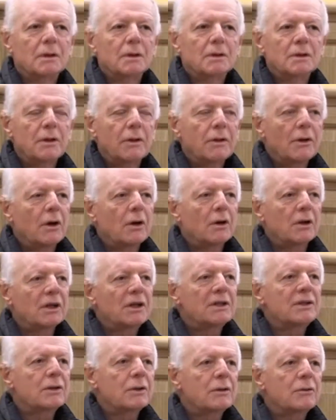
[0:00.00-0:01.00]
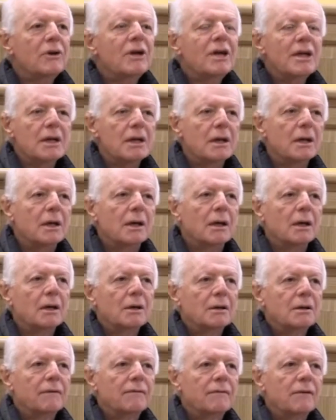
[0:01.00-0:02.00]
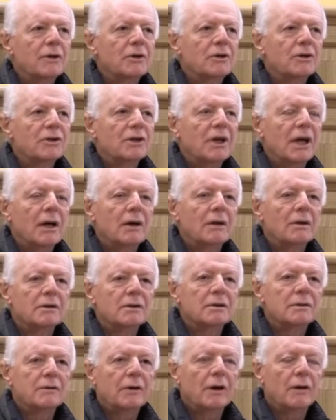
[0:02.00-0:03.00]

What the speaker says: So there are at least 3 different areas